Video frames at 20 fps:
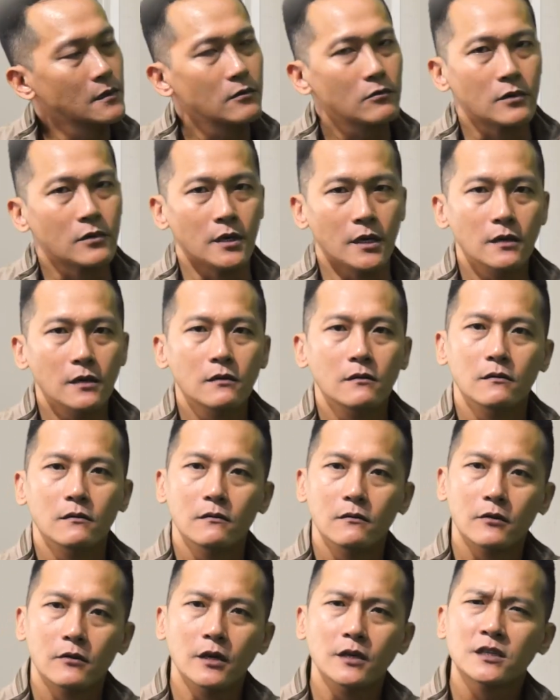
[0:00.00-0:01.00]
Okay.
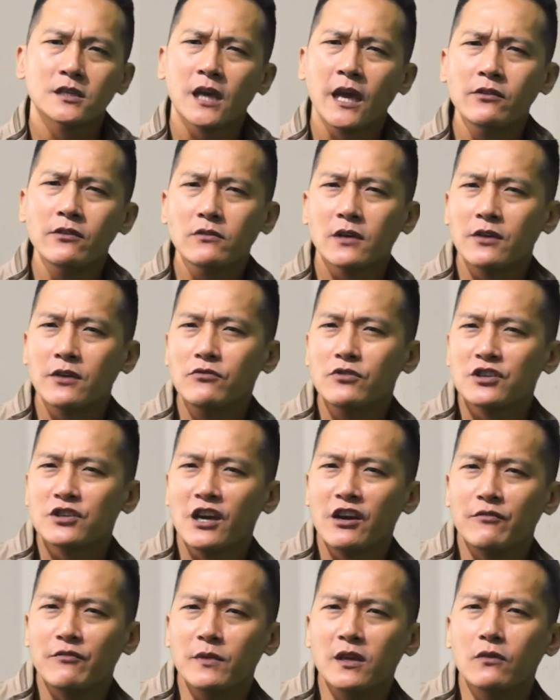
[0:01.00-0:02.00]
Can you
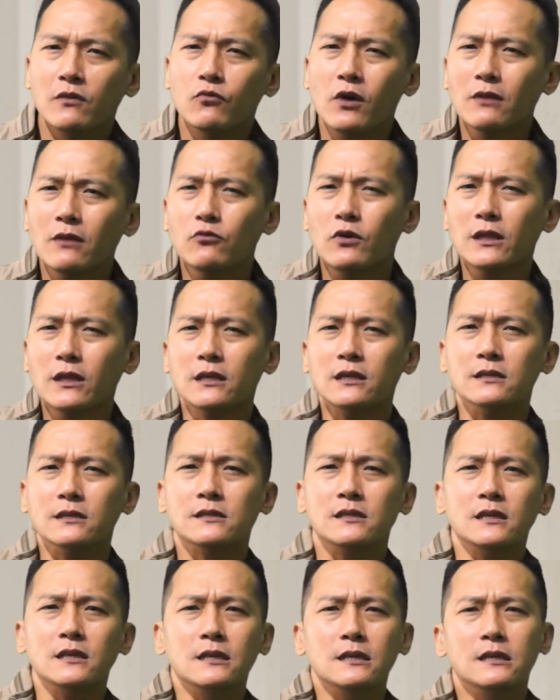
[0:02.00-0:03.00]
share with me, what is
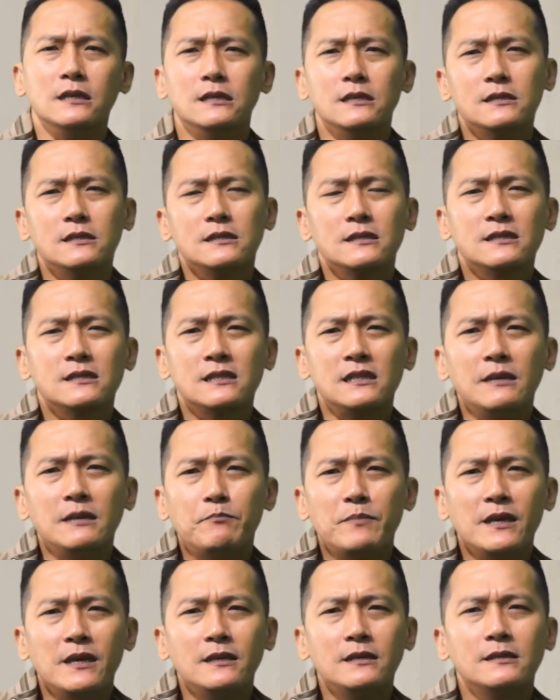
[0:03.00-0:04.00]
the
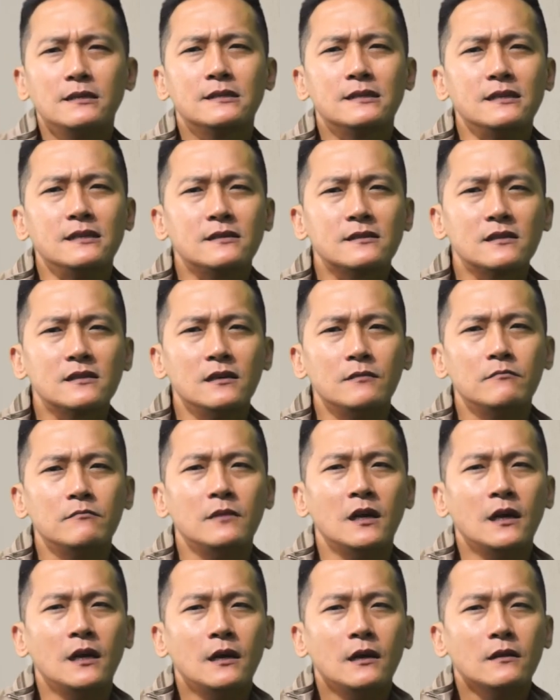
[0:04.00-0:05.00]
sleeping
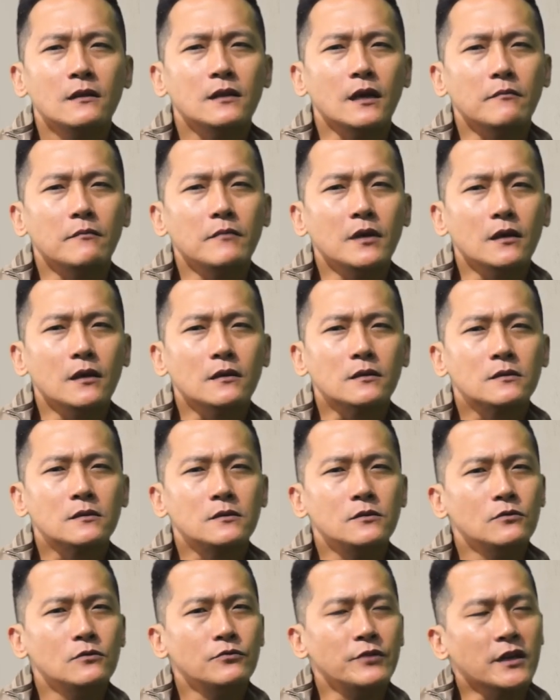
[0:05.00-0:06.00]
system that makes
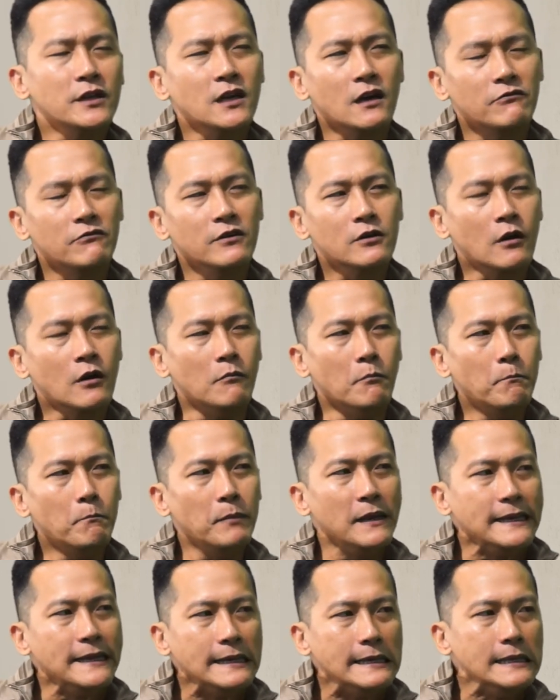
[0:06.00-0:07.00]
you recover
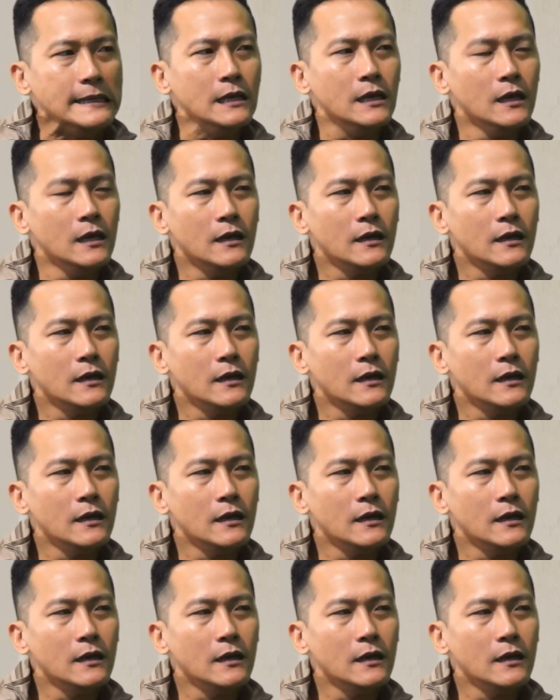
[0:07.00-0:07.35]
completely?